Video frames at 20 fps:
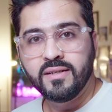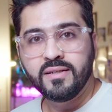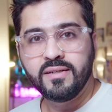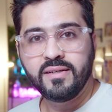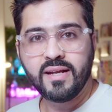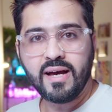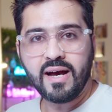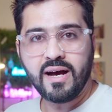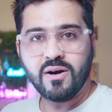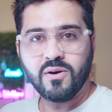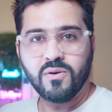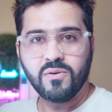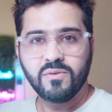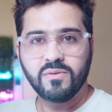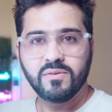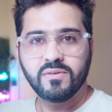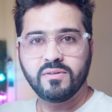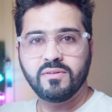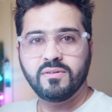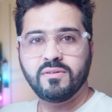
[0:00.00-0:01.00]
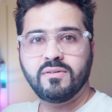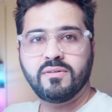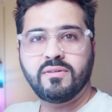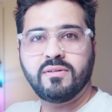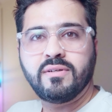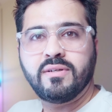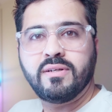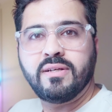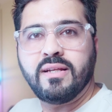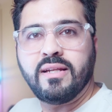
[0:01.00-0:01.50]
now
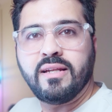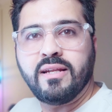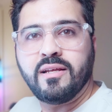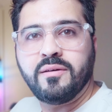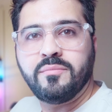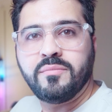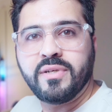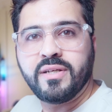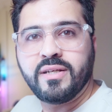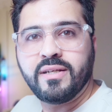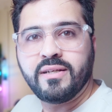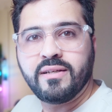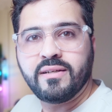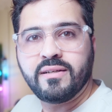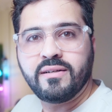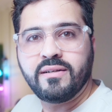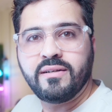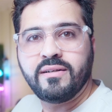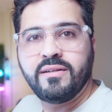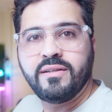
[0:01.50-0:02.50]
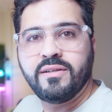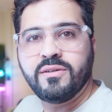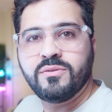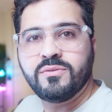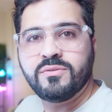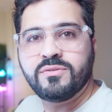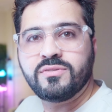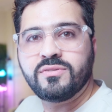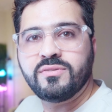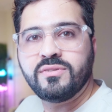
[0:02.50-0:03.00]
let me
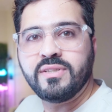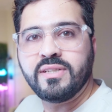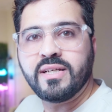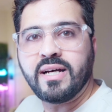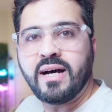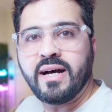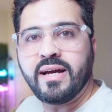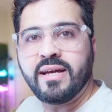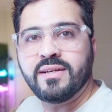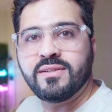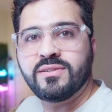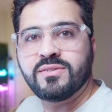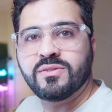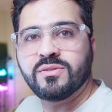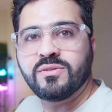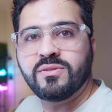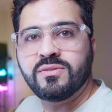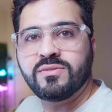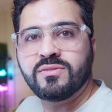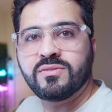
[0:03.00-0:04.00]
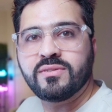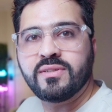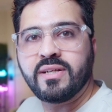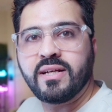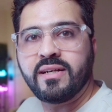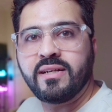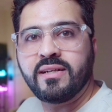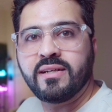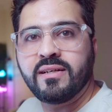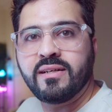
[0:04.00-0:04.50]
reduce the ISO so
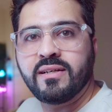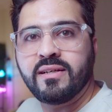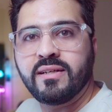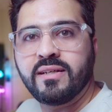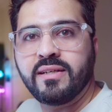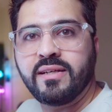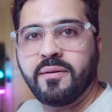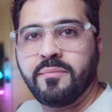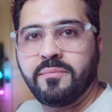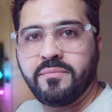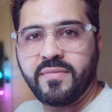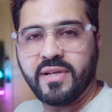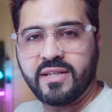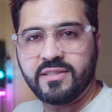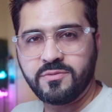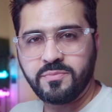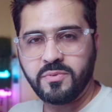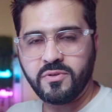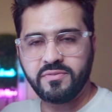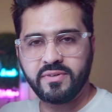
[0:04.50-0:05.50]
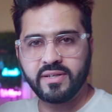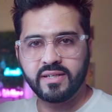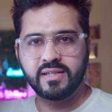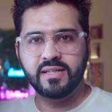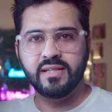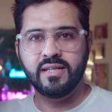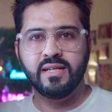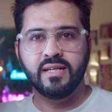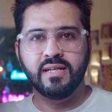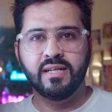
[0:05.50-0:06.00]
that, yeah, that's perfect.
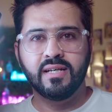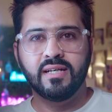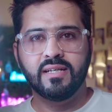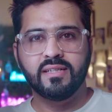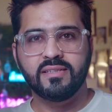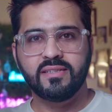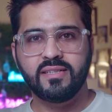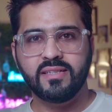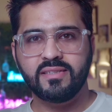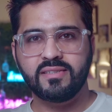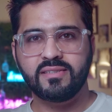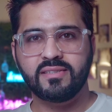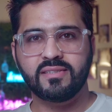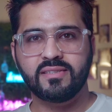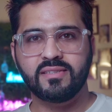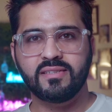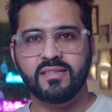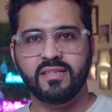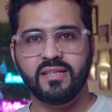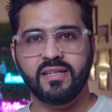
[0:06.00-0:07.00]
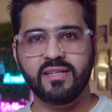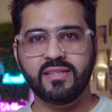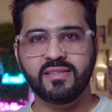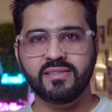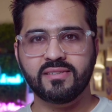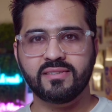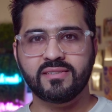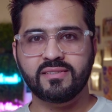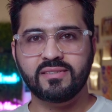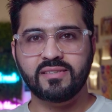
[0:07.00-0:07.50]
This
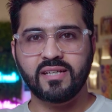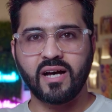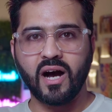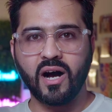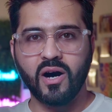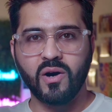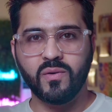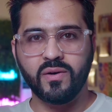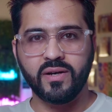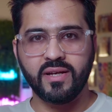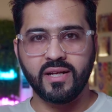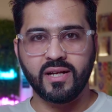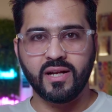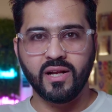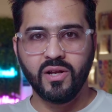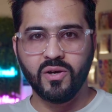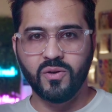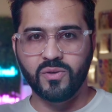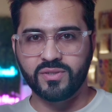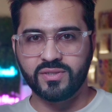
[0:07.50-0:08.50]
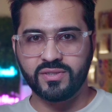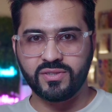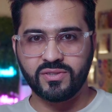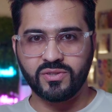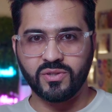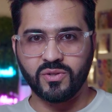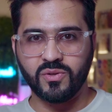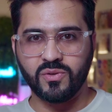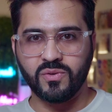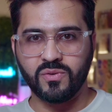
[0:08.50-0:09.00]
is how it looks.
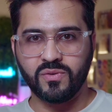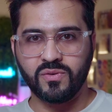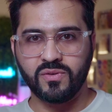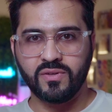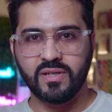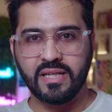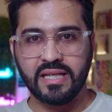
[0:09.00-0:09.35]
So